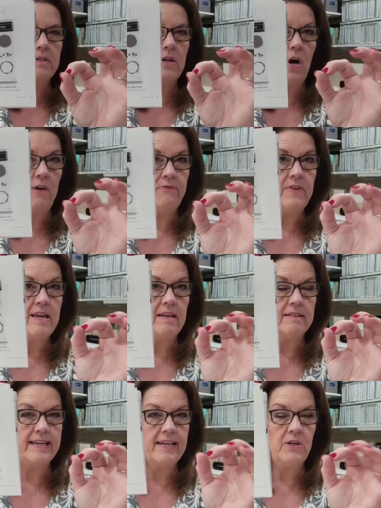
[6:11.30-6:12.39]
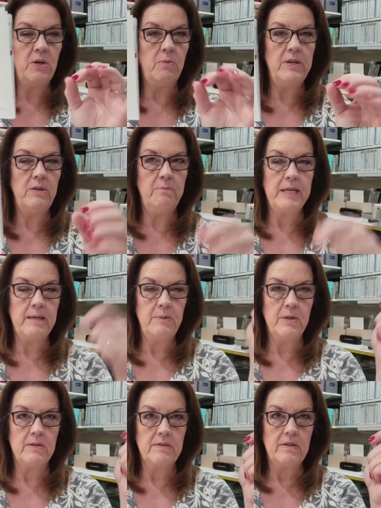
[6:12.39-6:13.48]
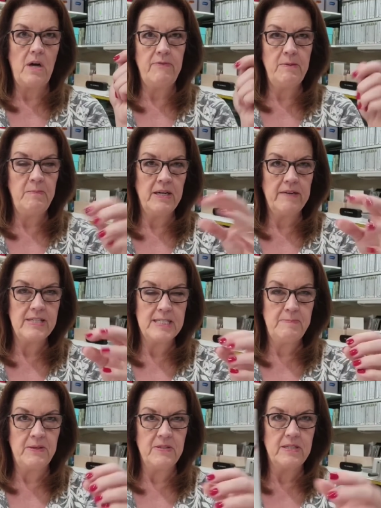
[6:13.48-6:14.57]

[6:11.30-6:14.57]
coffee, like, you know, when you pick up your coffee mug if it spilled a